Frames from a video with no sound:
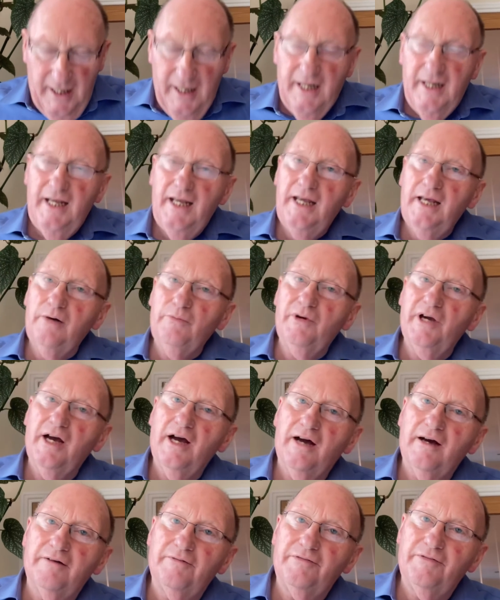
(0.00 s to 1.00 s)
Here we
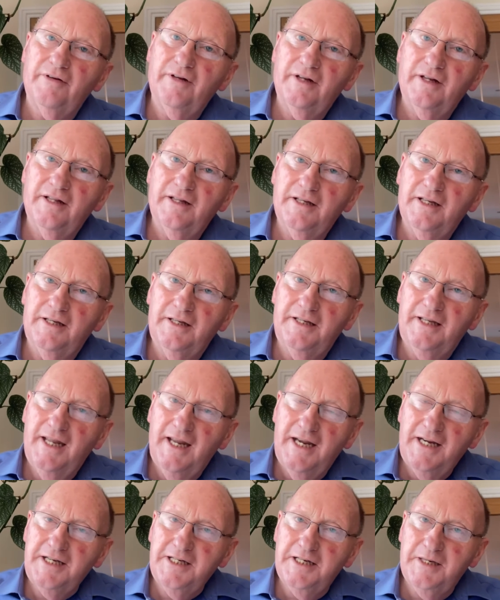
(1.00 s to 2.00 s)
have the
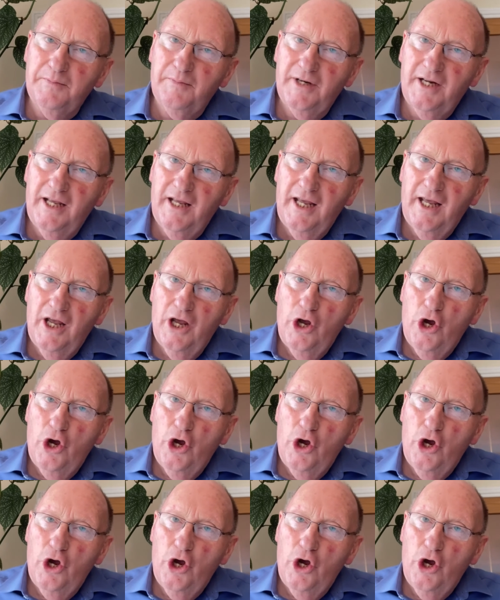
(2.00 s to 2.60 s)
testimony